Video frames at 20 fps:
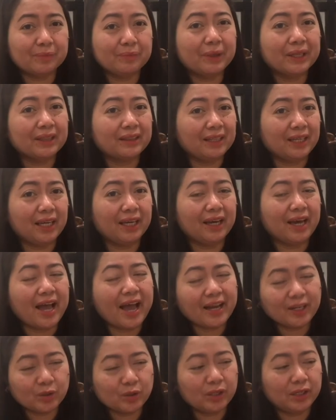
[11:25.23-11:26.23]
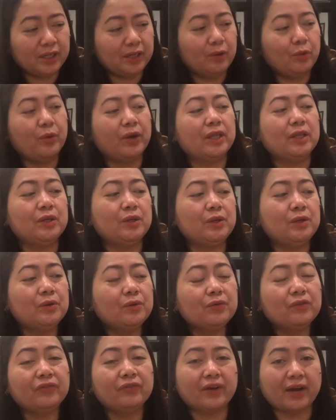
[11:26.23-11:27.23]
But actually, when
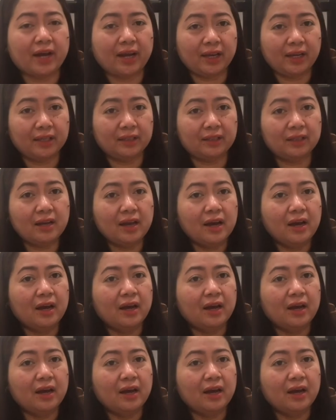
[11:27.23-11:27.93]
you find